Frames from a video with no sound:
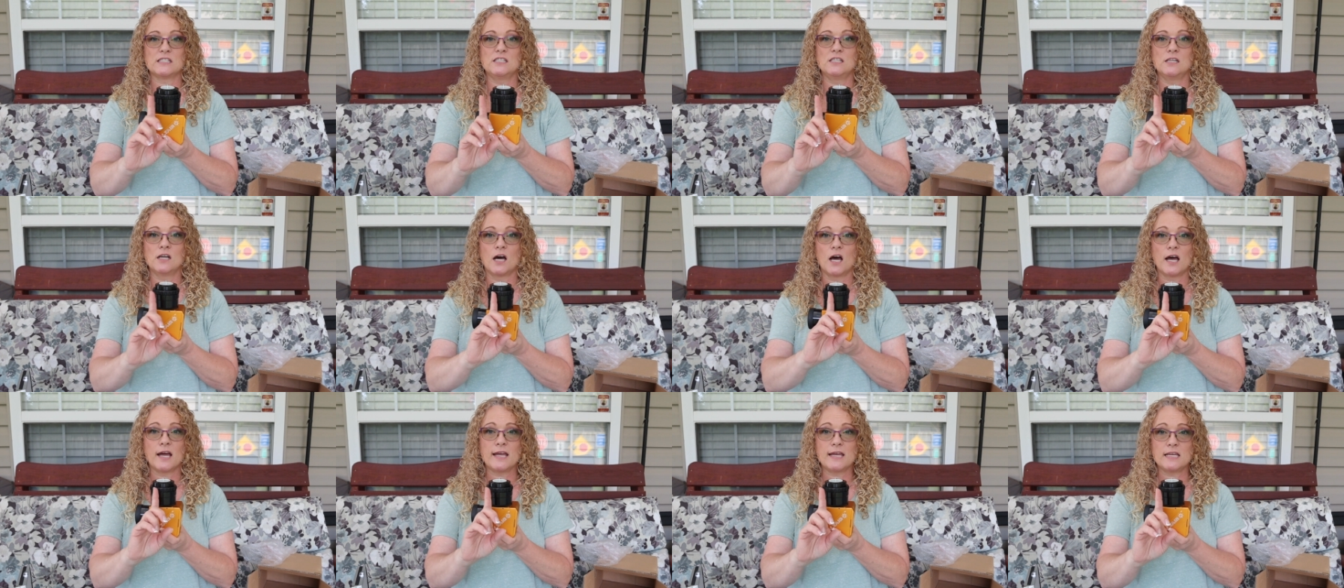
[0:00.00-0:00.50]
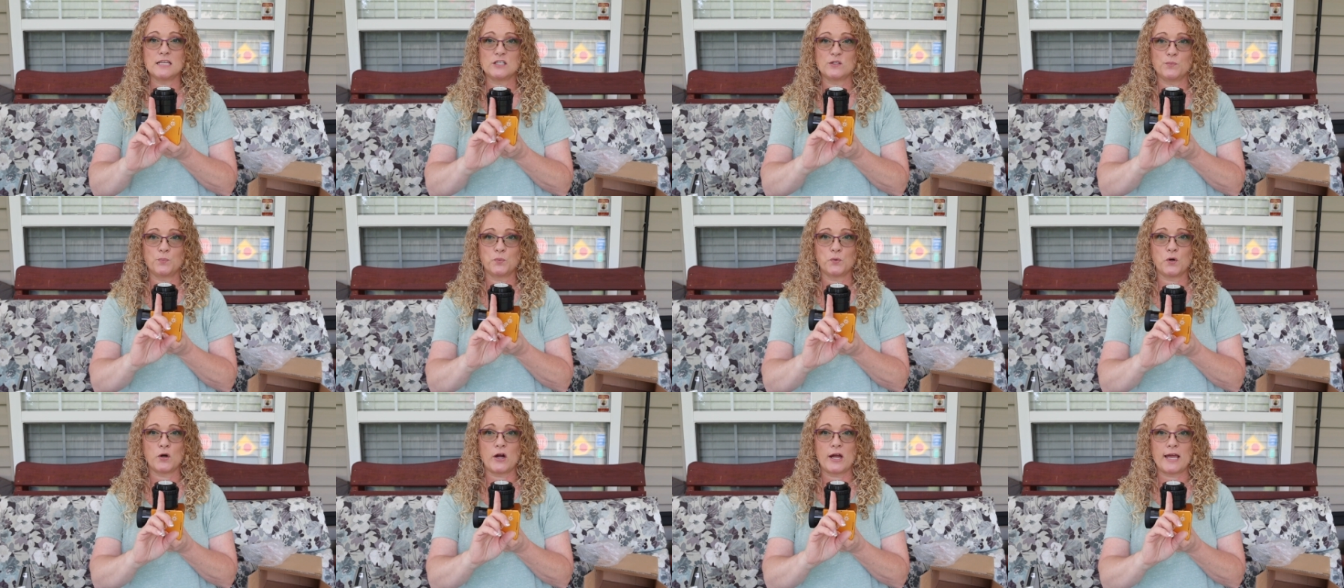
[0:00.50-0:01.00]
not as
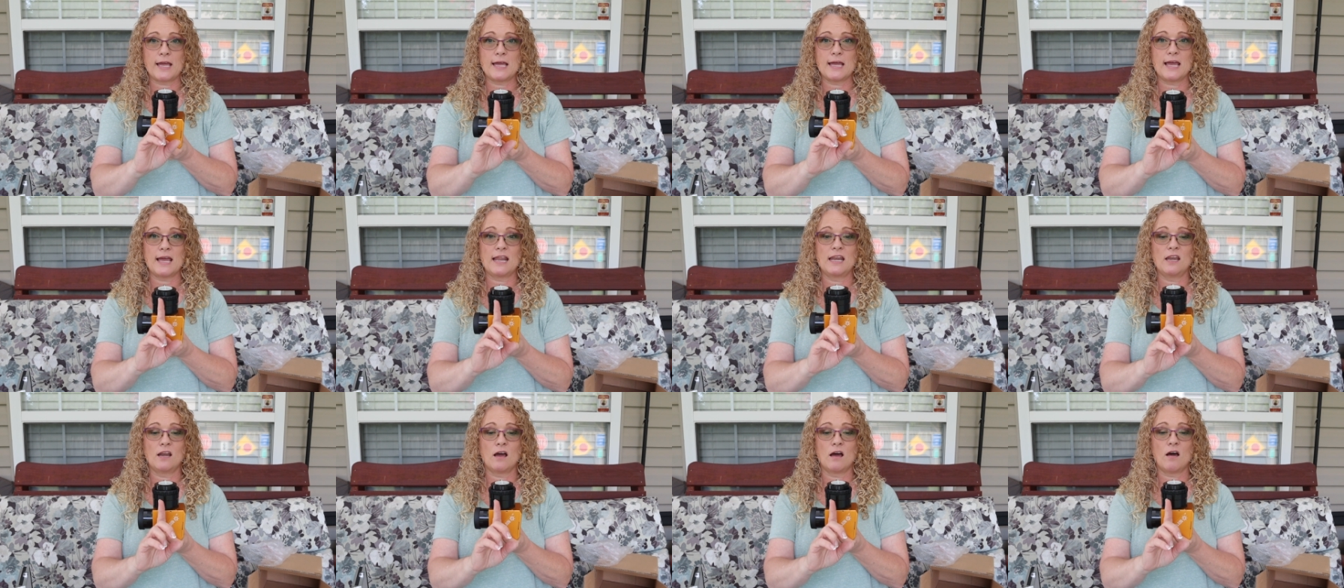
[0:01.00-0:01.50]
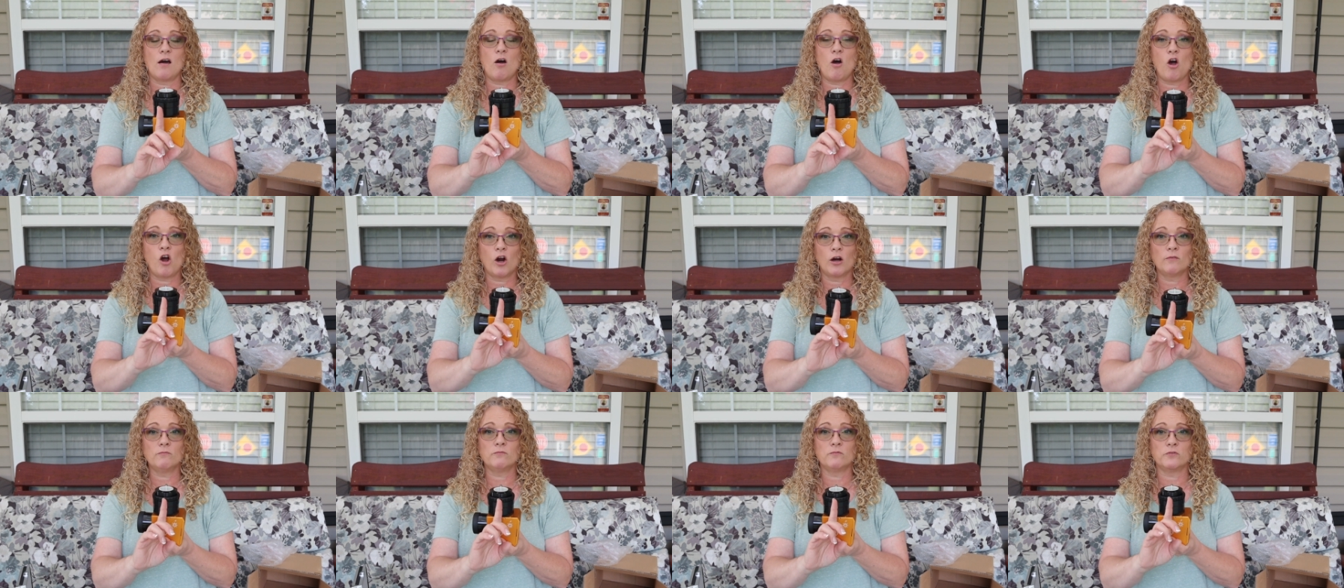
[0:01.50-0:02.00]
bright and not
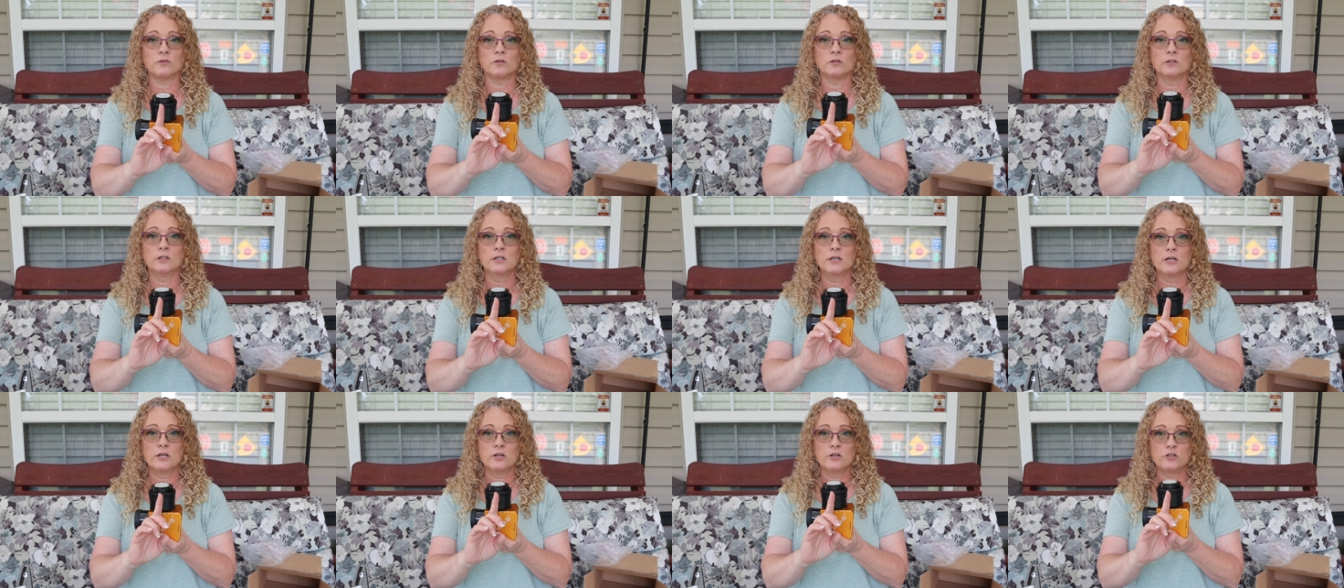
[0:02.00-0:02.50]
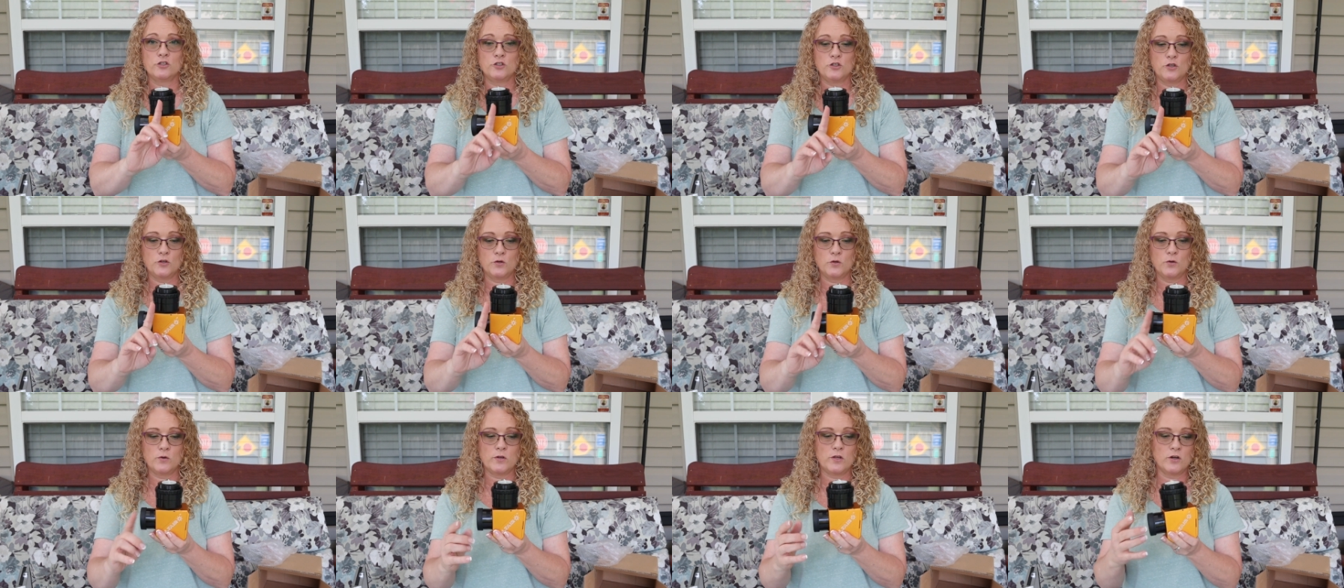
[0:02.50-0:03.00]
harmful
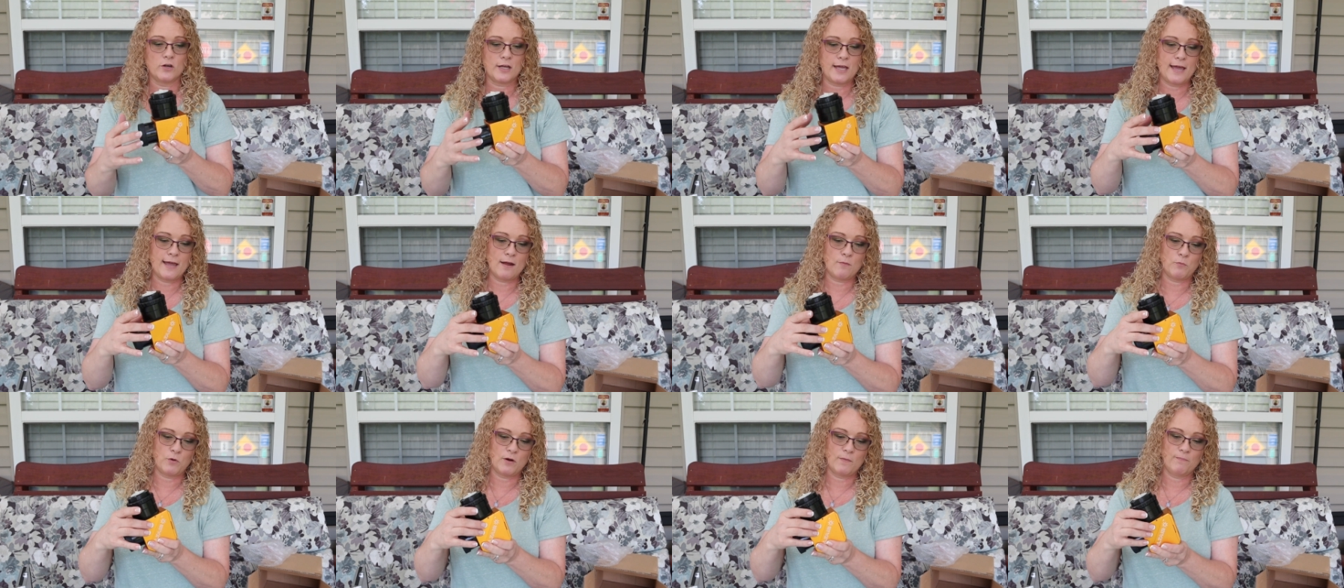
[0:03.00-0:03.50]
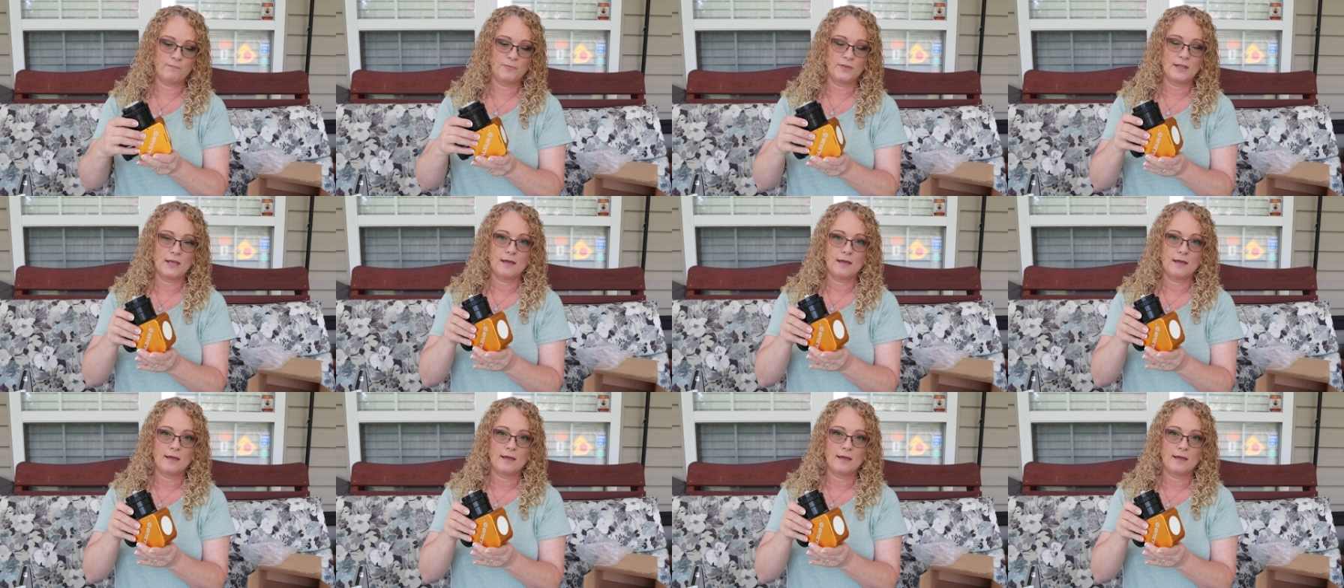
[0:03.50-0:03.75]
to your camera.